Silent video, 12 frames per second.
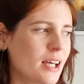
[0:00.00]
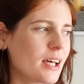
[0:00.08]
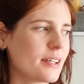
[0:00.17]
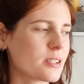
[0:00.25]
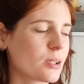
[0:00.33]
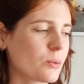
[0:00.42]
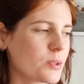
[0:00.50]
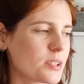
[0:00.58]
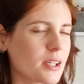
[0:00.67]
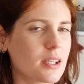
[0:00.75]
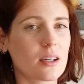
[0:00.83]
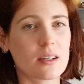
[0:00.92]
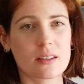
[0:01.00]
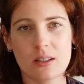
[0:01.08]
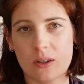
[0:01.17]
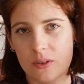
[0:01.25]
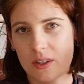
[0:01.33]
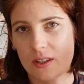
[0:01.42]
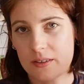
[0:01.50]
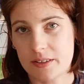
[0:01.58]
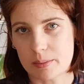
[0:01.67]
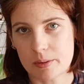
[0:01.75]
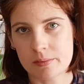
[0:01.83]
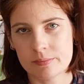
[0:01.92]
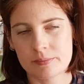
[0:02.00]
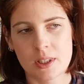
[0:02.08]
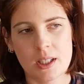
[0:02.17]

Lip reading: And so I was thinking I could hold the yarn double